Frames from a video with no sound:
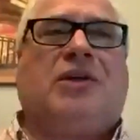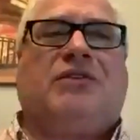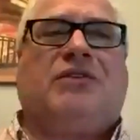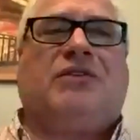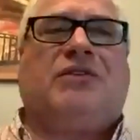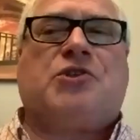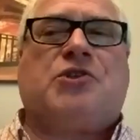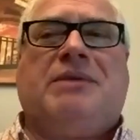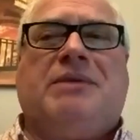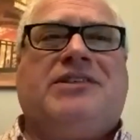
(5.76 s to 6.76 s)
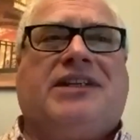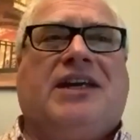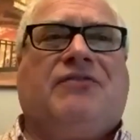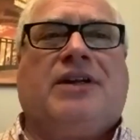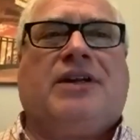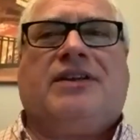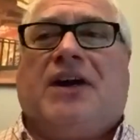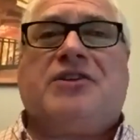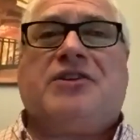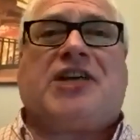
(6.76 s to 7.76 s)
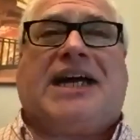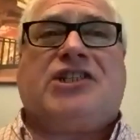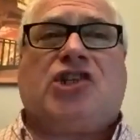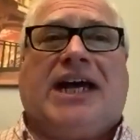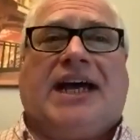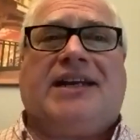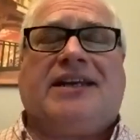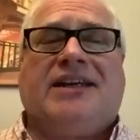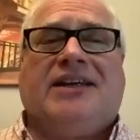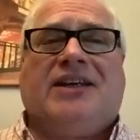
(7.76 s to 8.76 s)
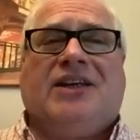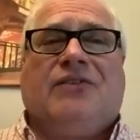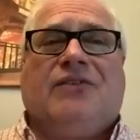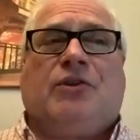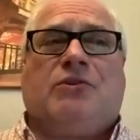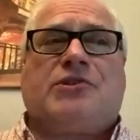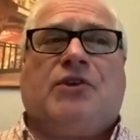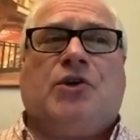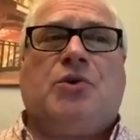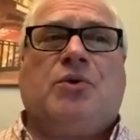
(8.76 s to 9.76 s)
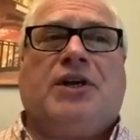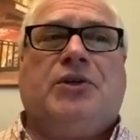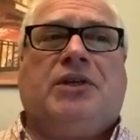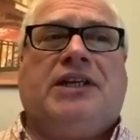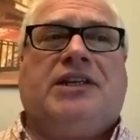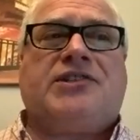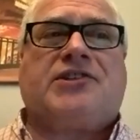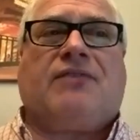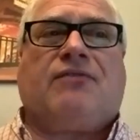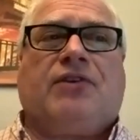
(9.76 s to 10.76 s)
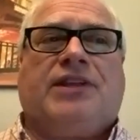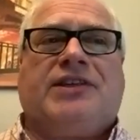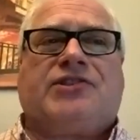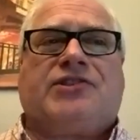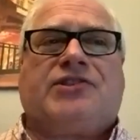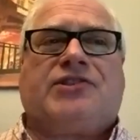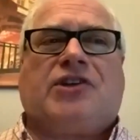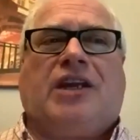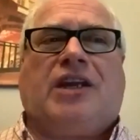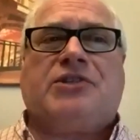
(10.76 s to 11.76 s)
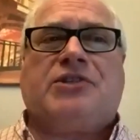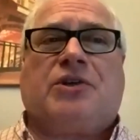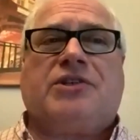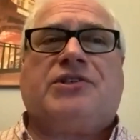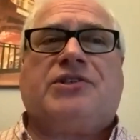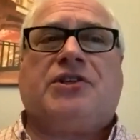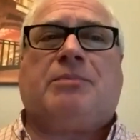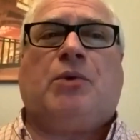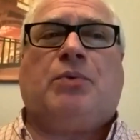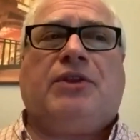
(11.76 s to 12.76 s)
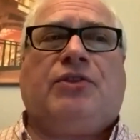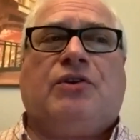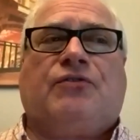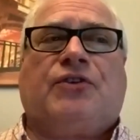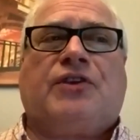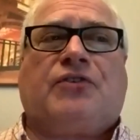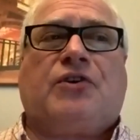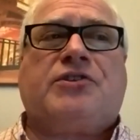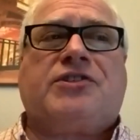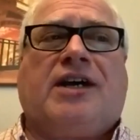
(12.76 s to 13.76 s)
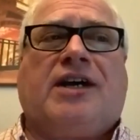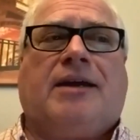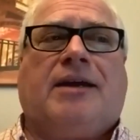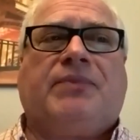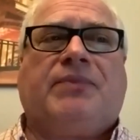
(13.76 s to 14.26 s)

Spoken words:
me today for Fireside Chat. For those of you who are newly discovering this online resource, it's good to be with you for the first time.